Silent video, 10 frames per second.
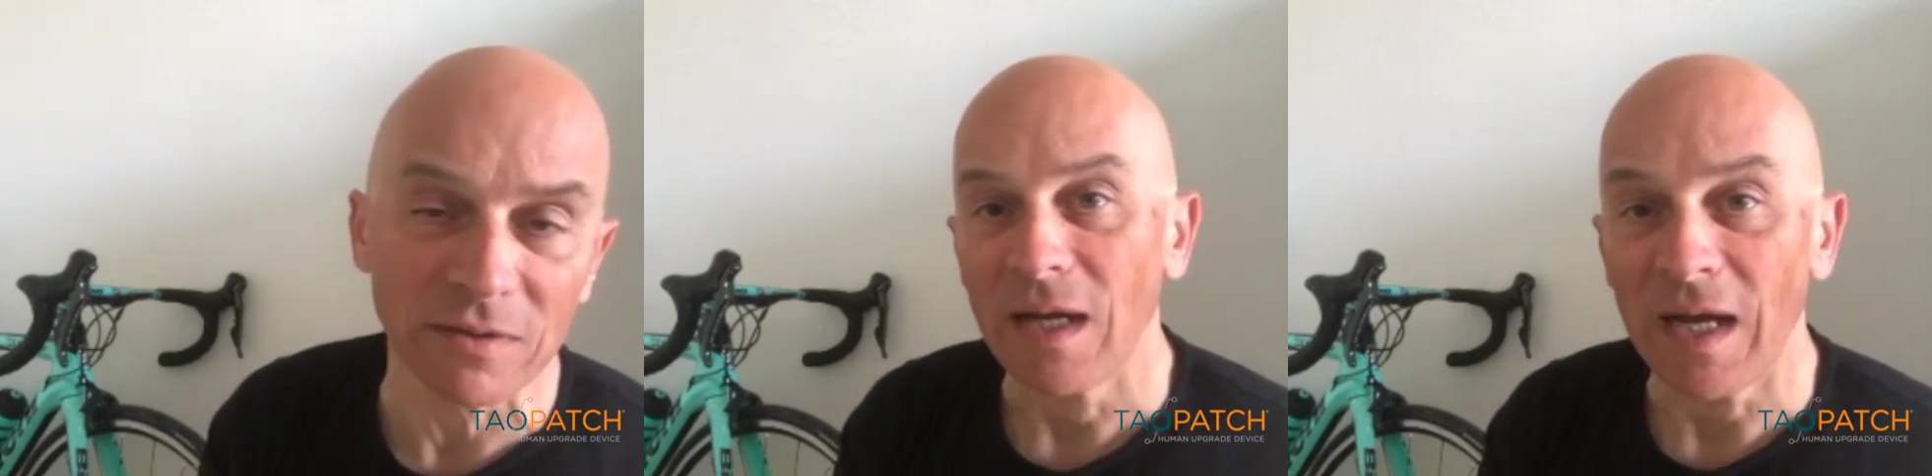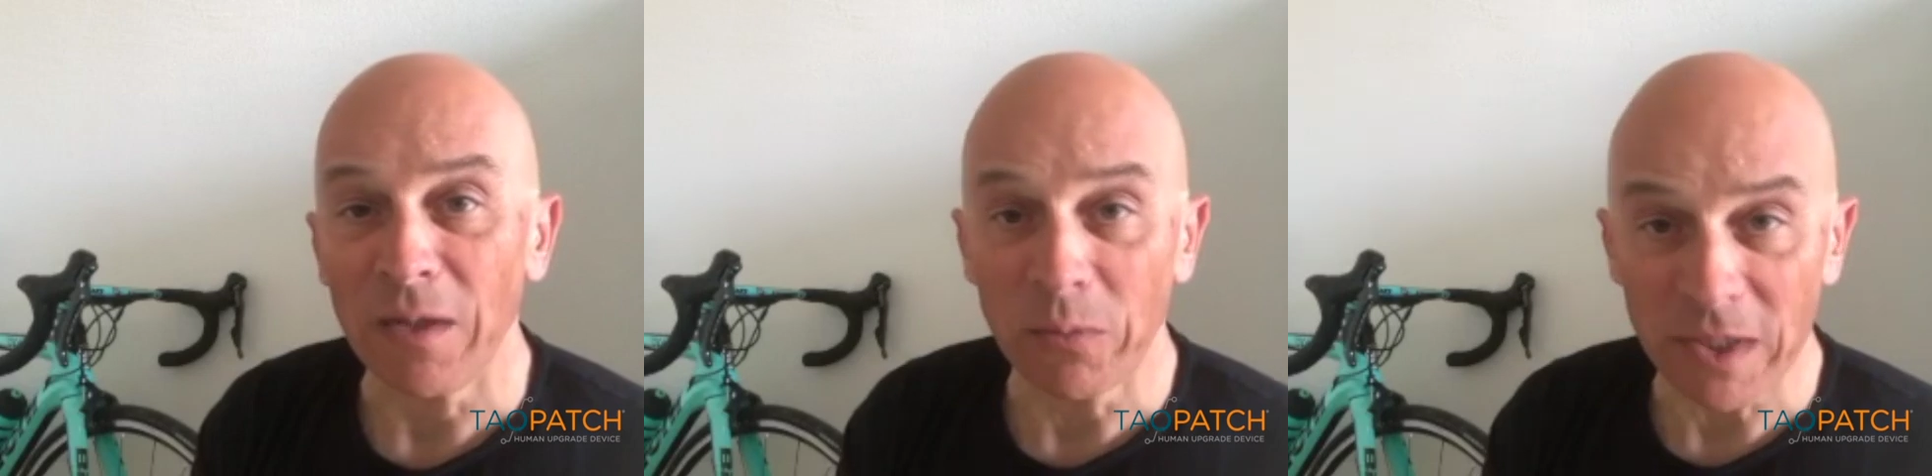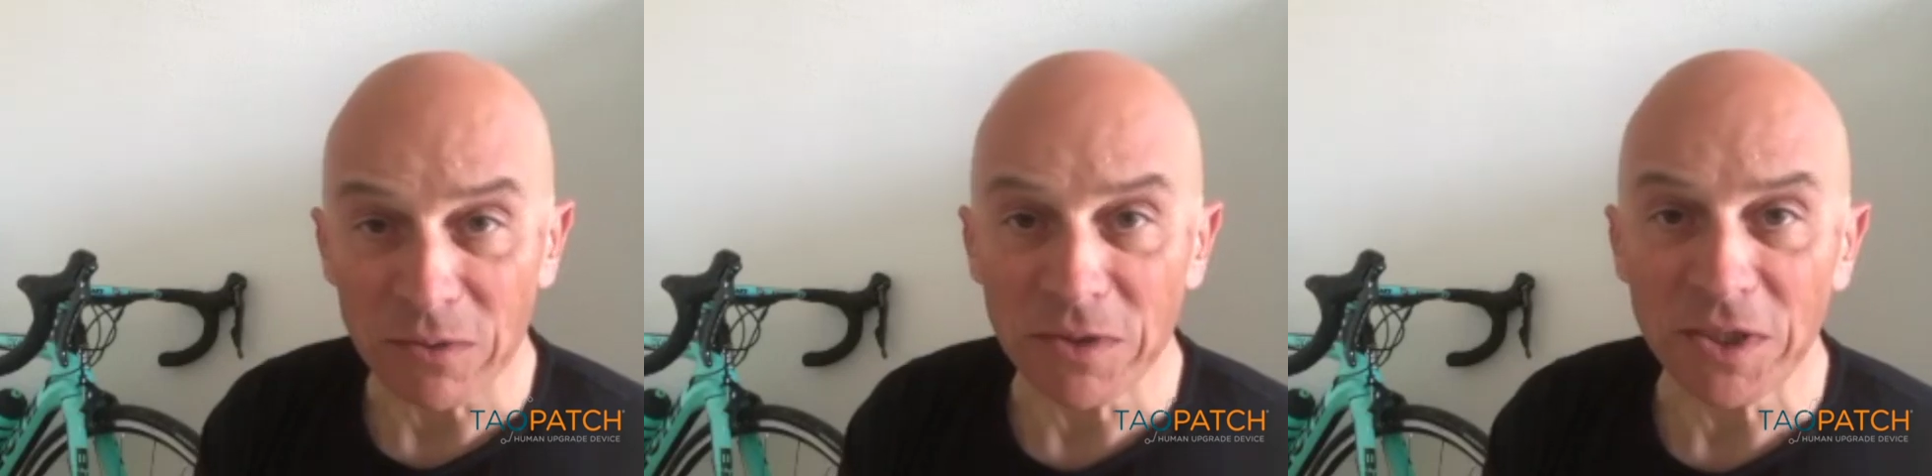I will
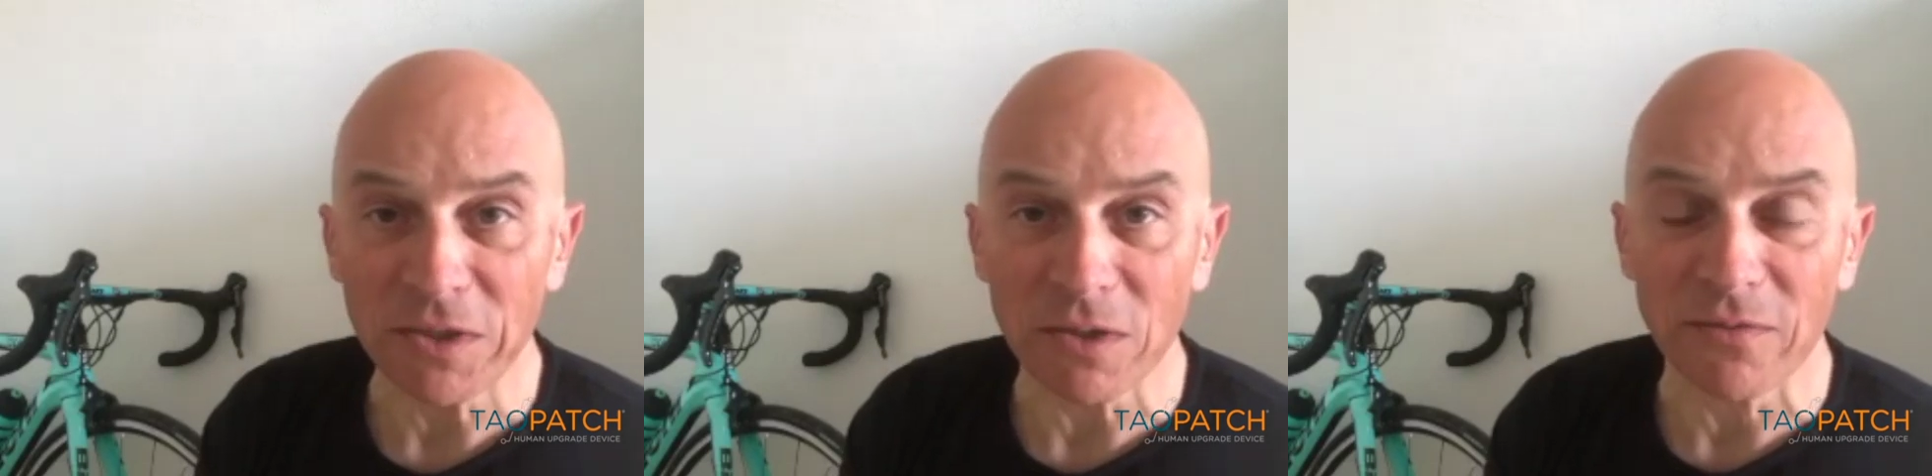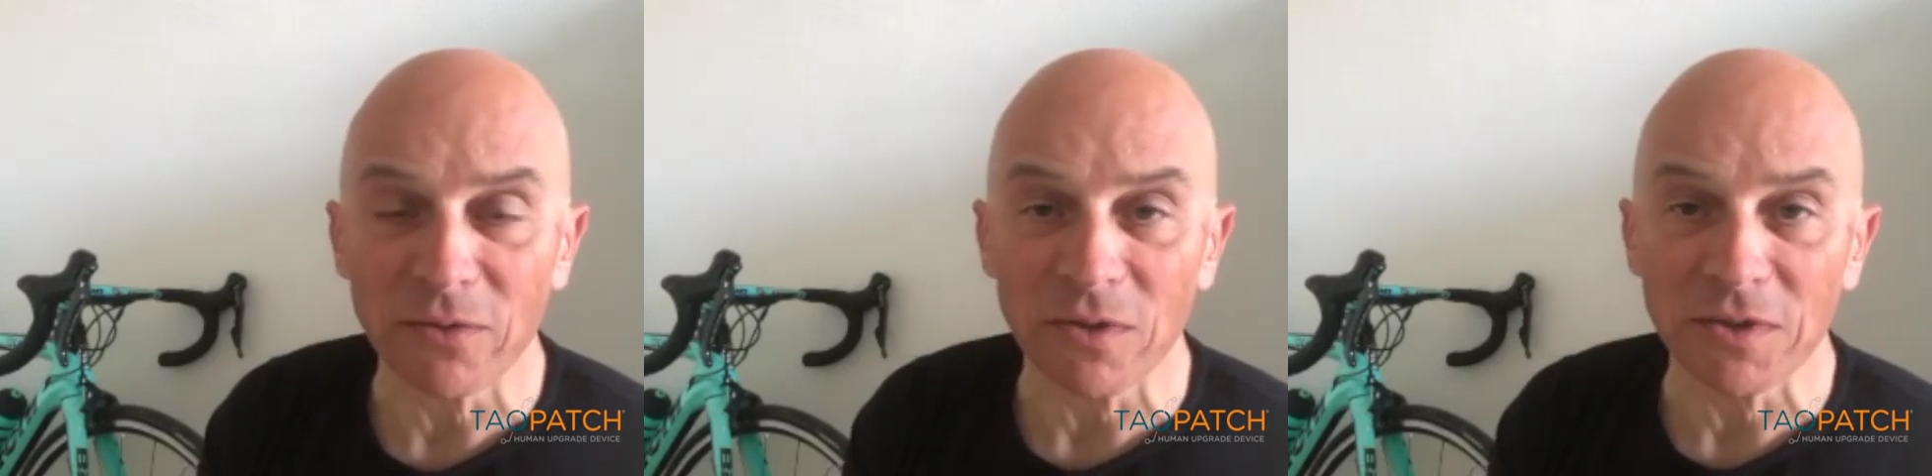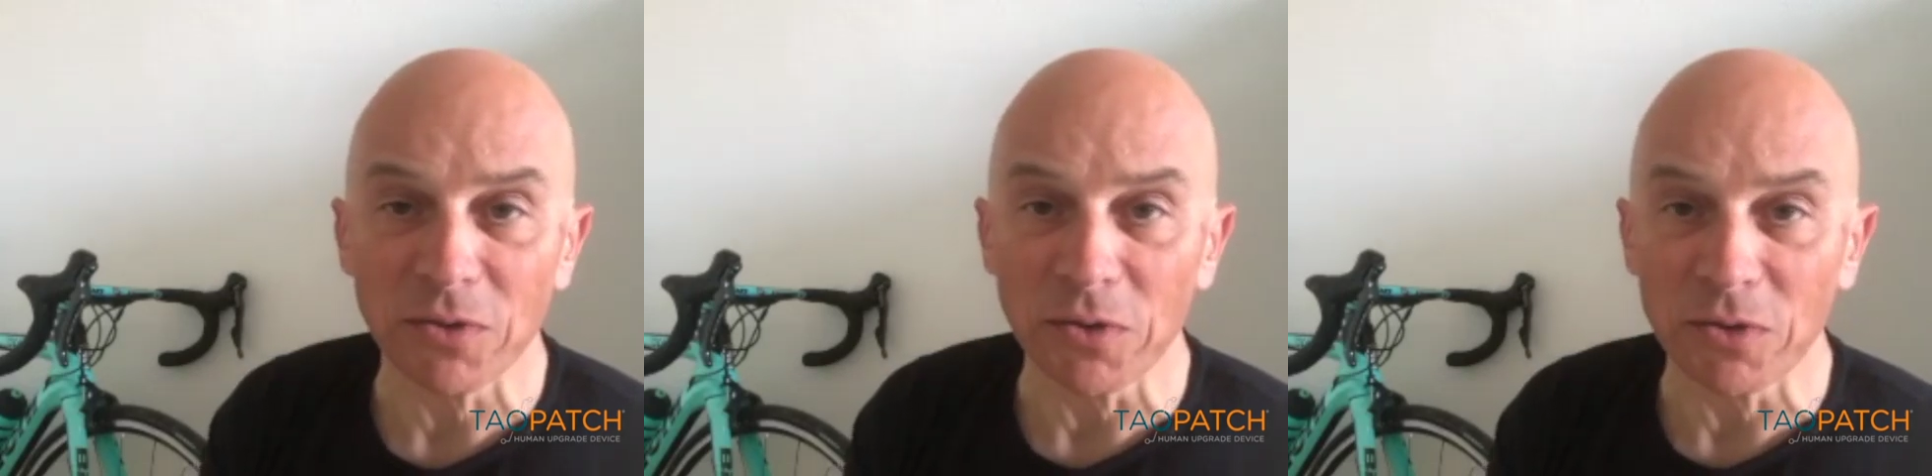continue, of course,
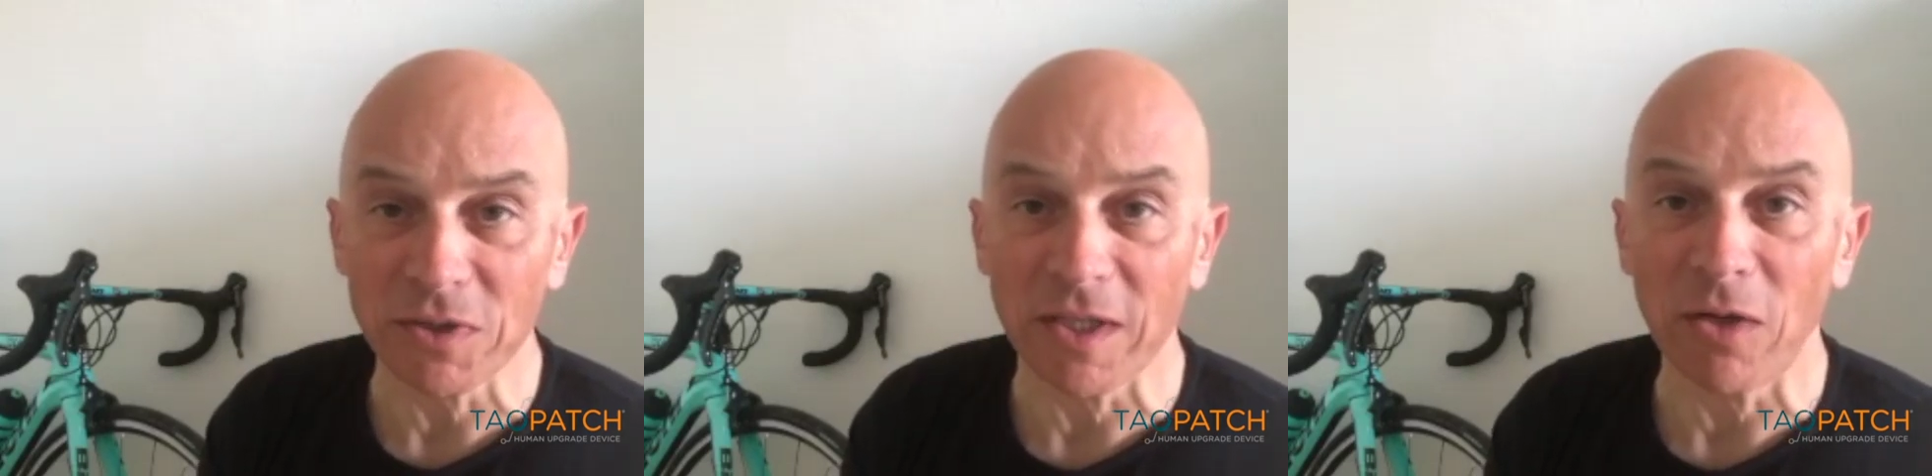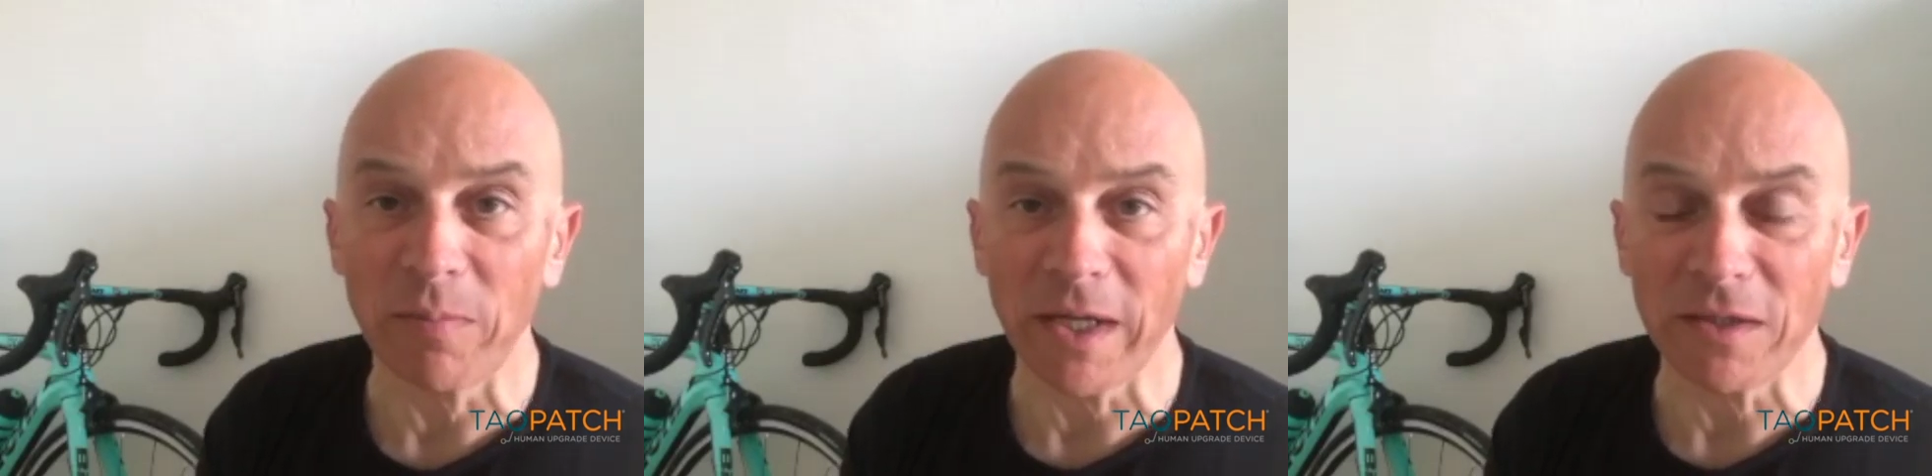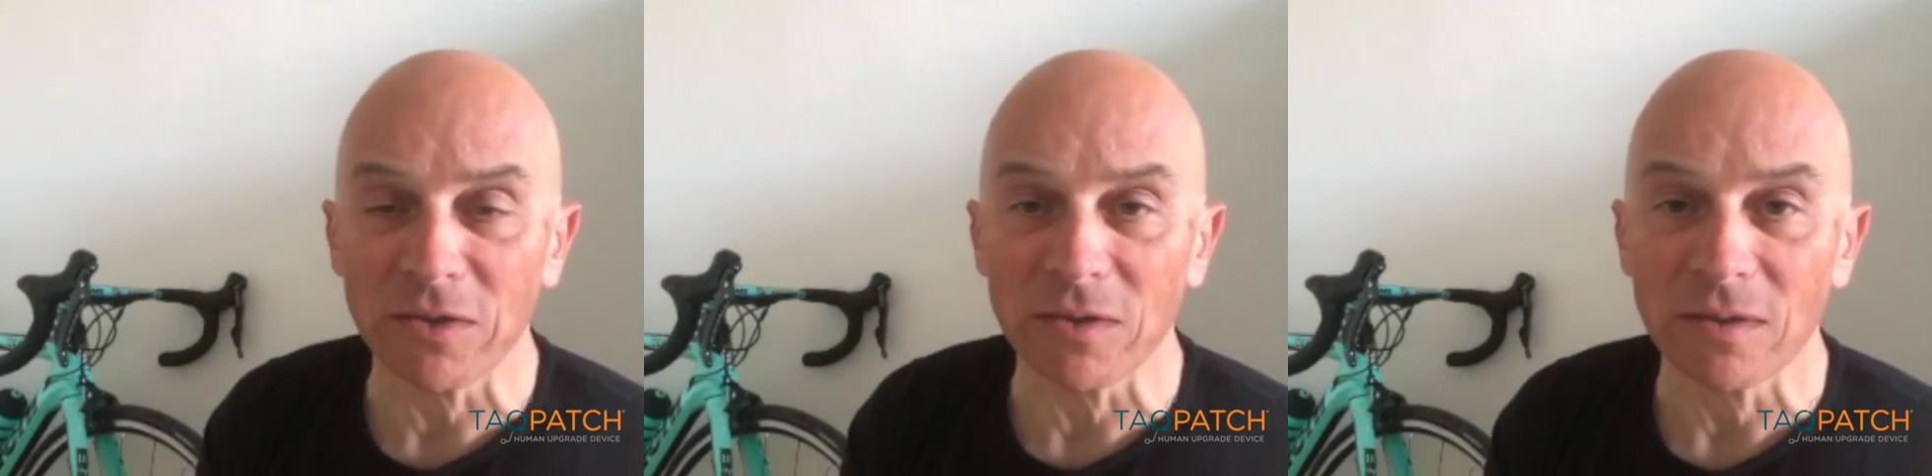to use Taopatch